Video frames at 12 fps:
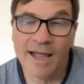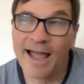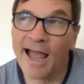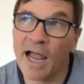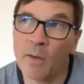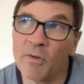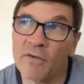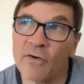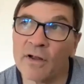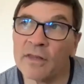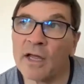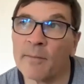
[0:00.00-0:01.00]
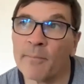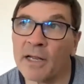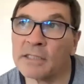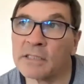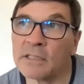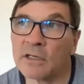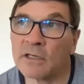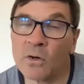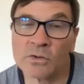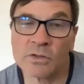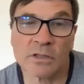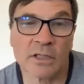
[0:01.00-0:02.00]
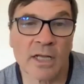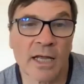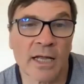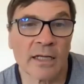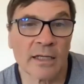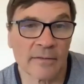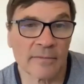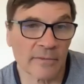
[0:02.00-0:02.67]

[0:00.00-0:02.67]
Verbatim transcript: How we find that place in our culture today